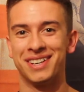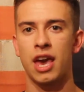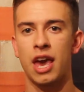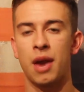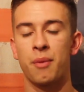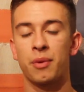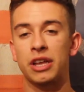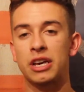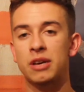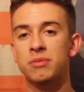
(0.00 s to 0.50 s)
And
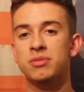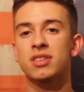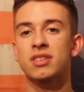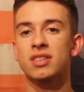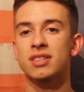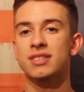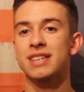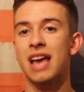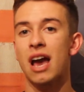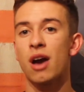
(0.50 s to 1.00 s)
when it comes to the
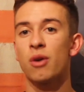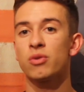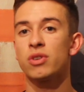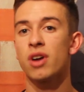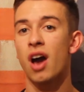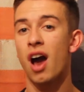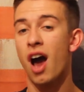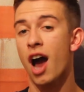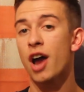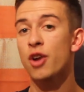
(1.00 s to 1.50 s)
sound
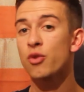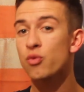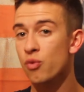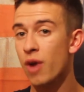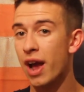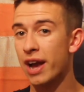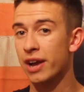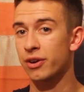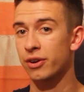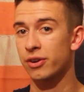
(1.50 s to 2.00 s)
on
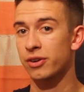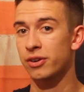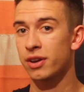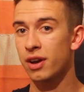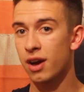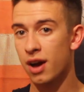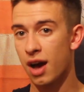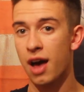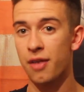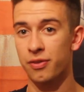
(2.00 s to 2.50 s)
record
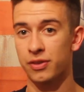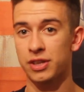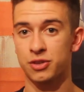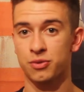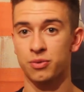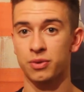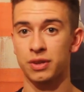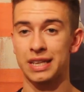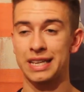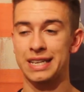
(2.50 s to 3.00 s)
on this
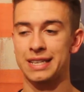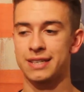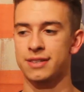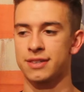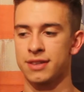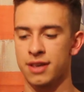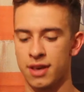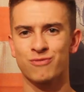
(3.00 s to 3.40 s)
release,